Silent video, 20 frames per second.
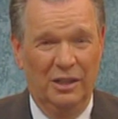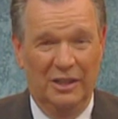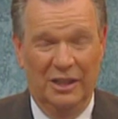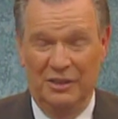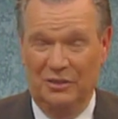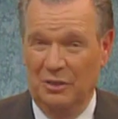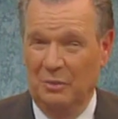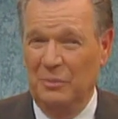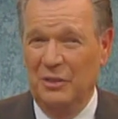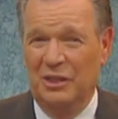I
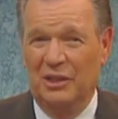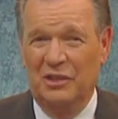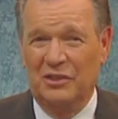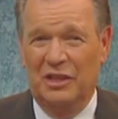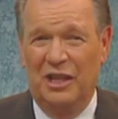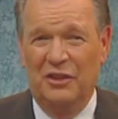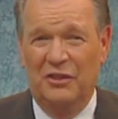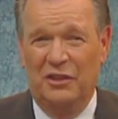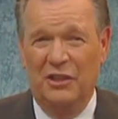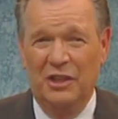said, Because
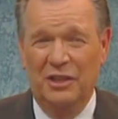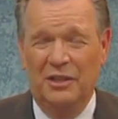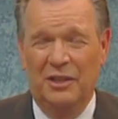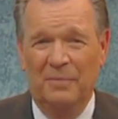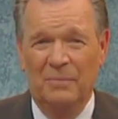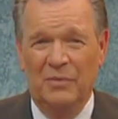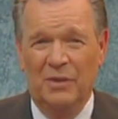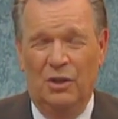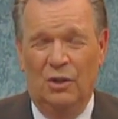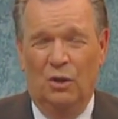I think
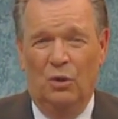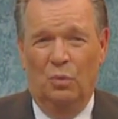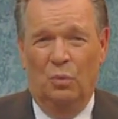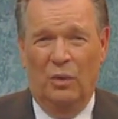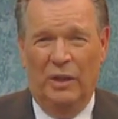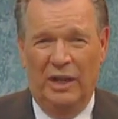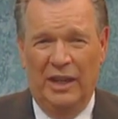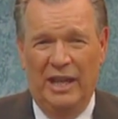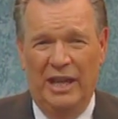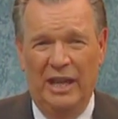
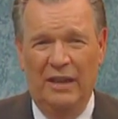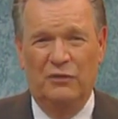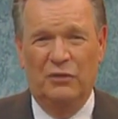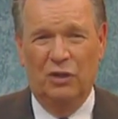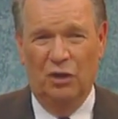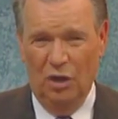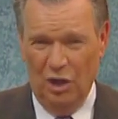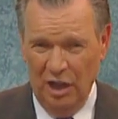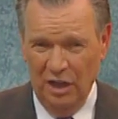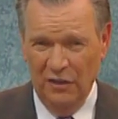what I have
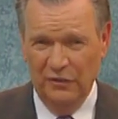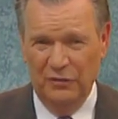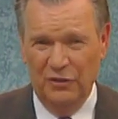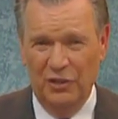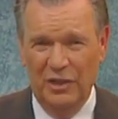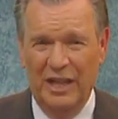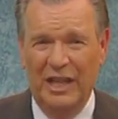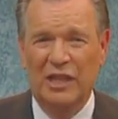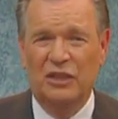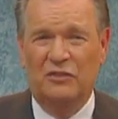to
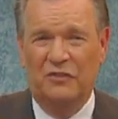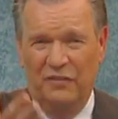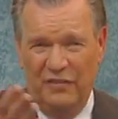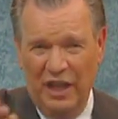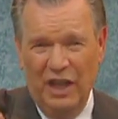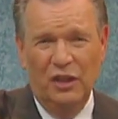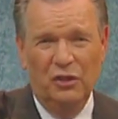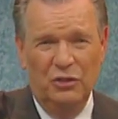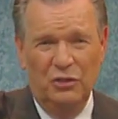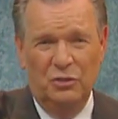offer has
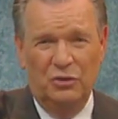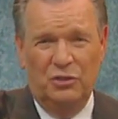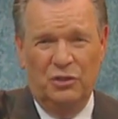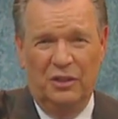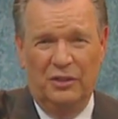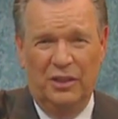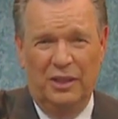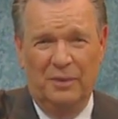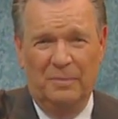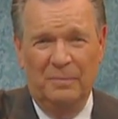value
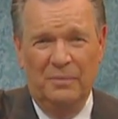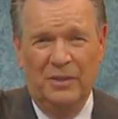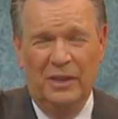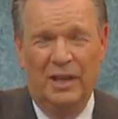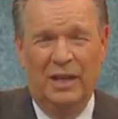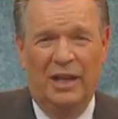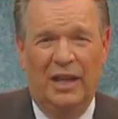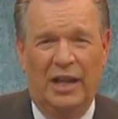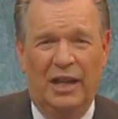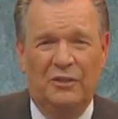to them.
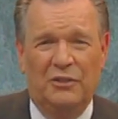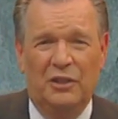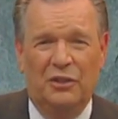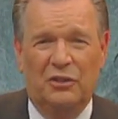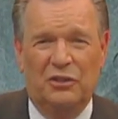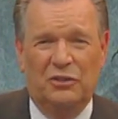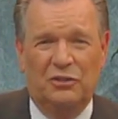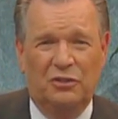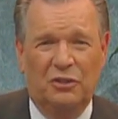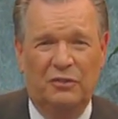I think
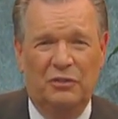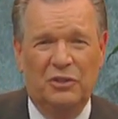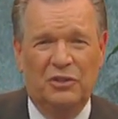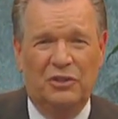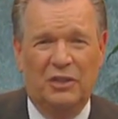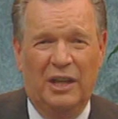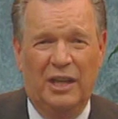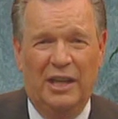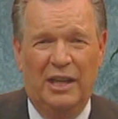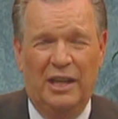the
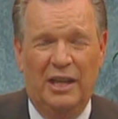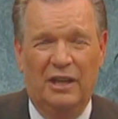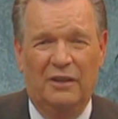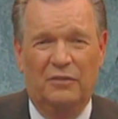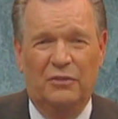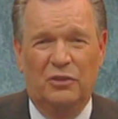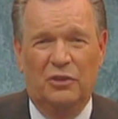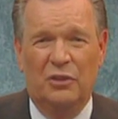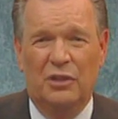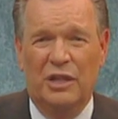service I
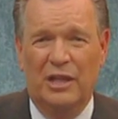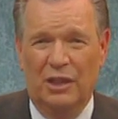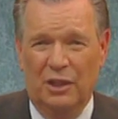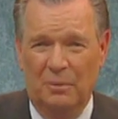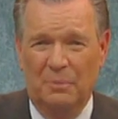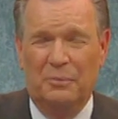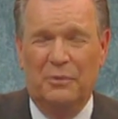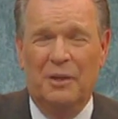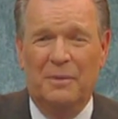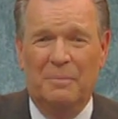have could
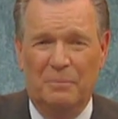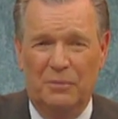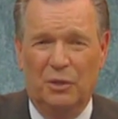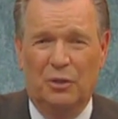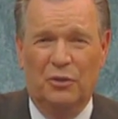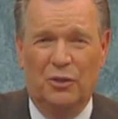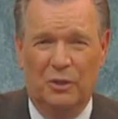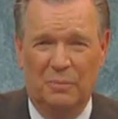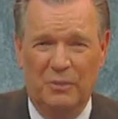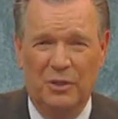help them
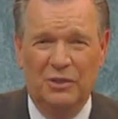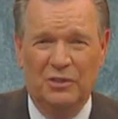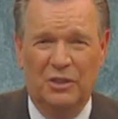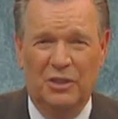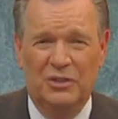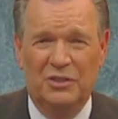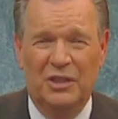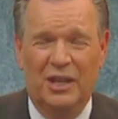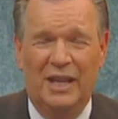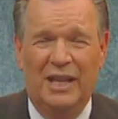build their
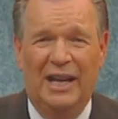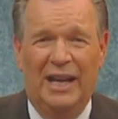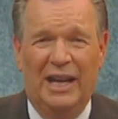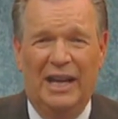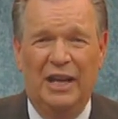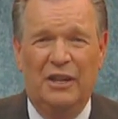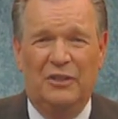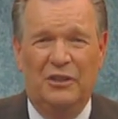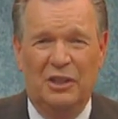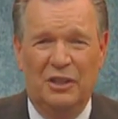business.
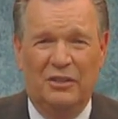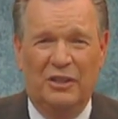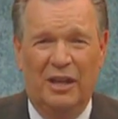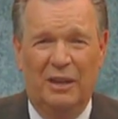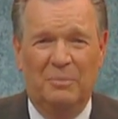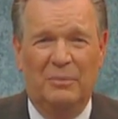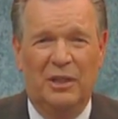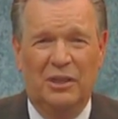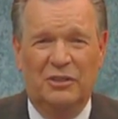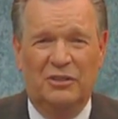I think
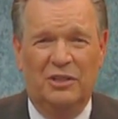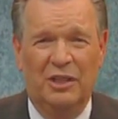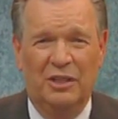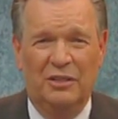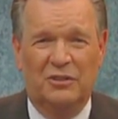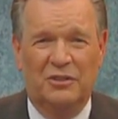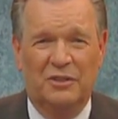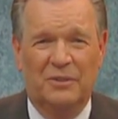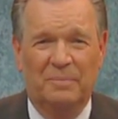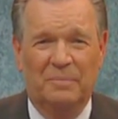that makes
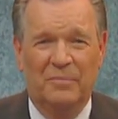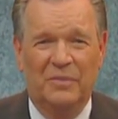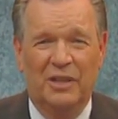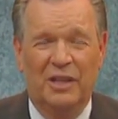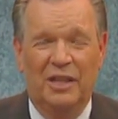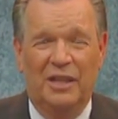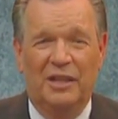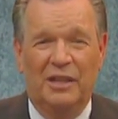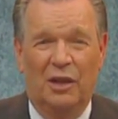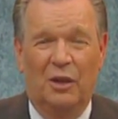sense.
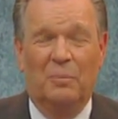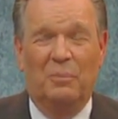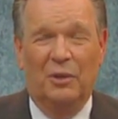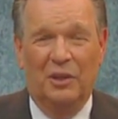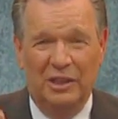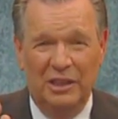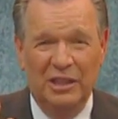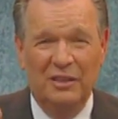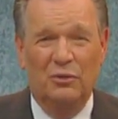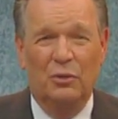Now,
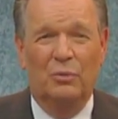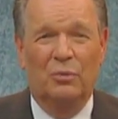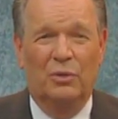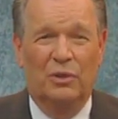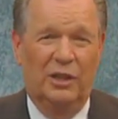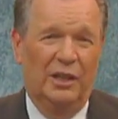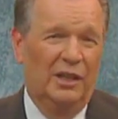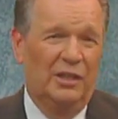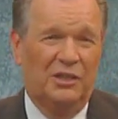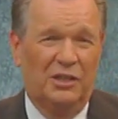believe it
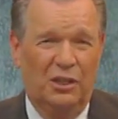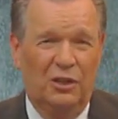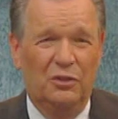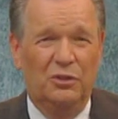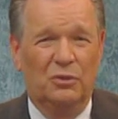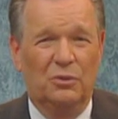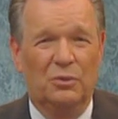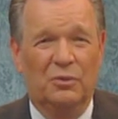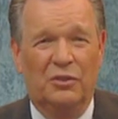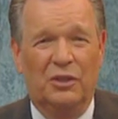when I tell
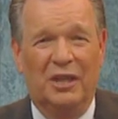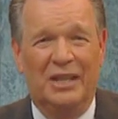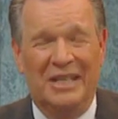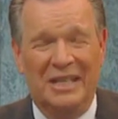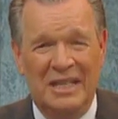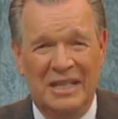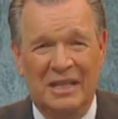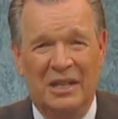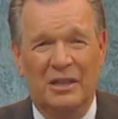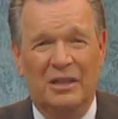you that
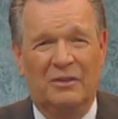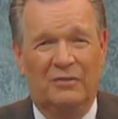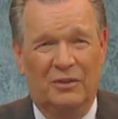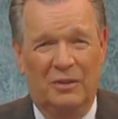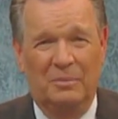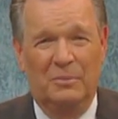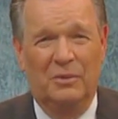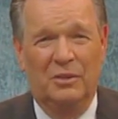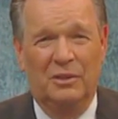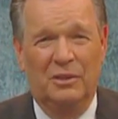none of
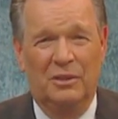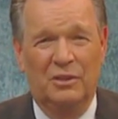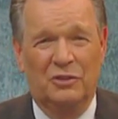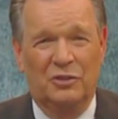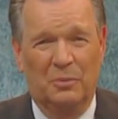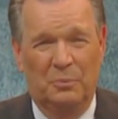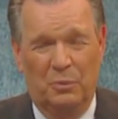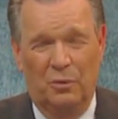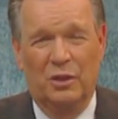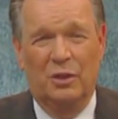them
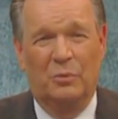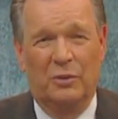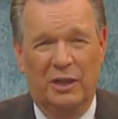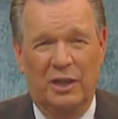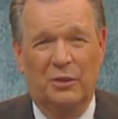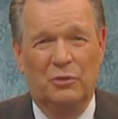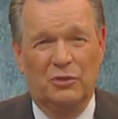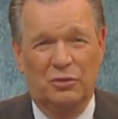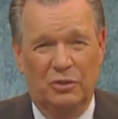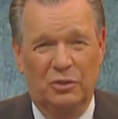supported what
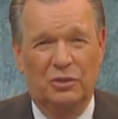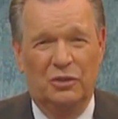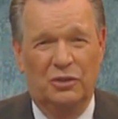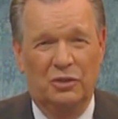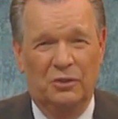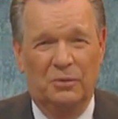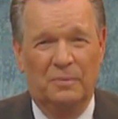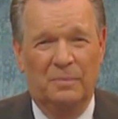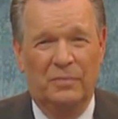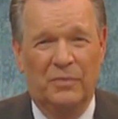I was going to
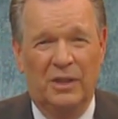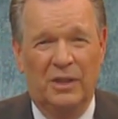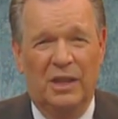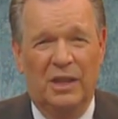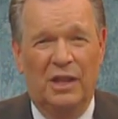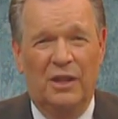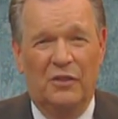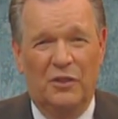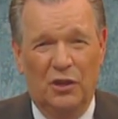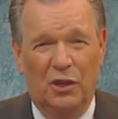do.
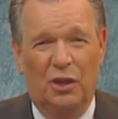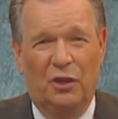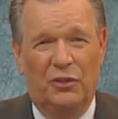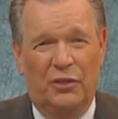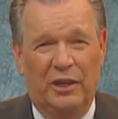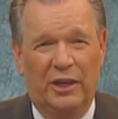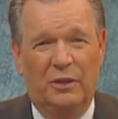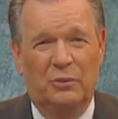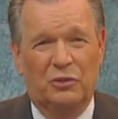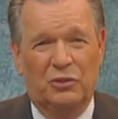They all
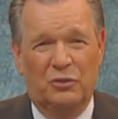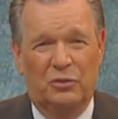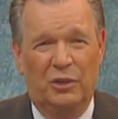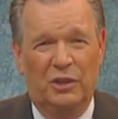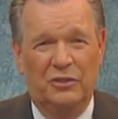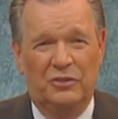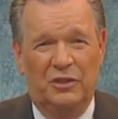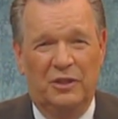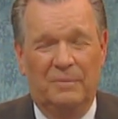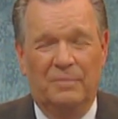thought I was
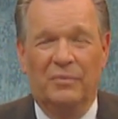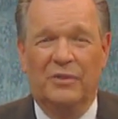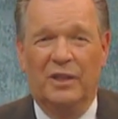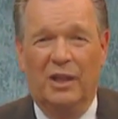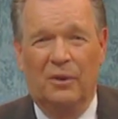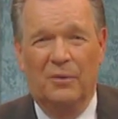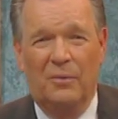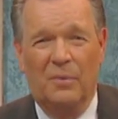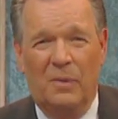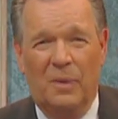crazy.
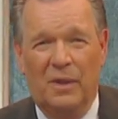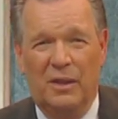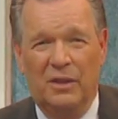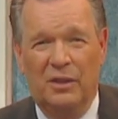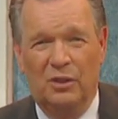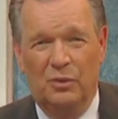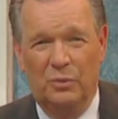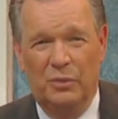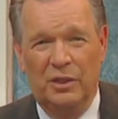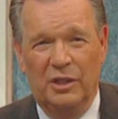Now,
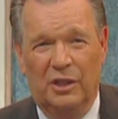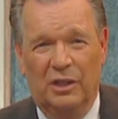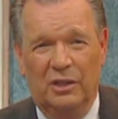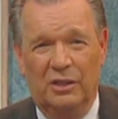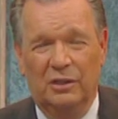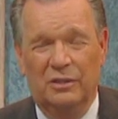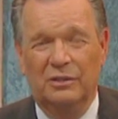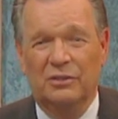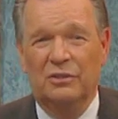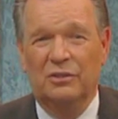here we
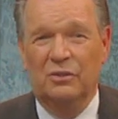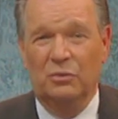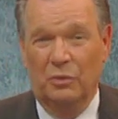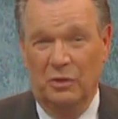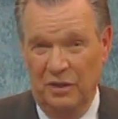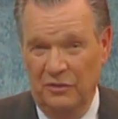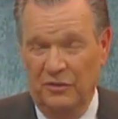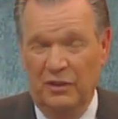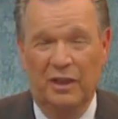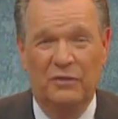are
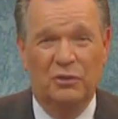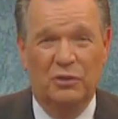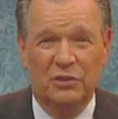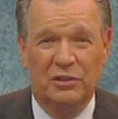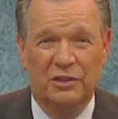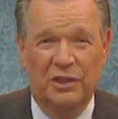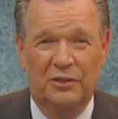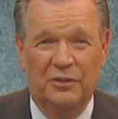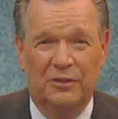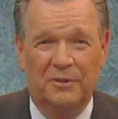25
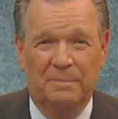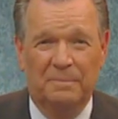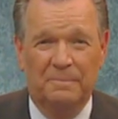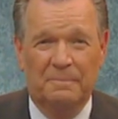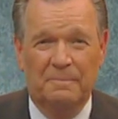years later.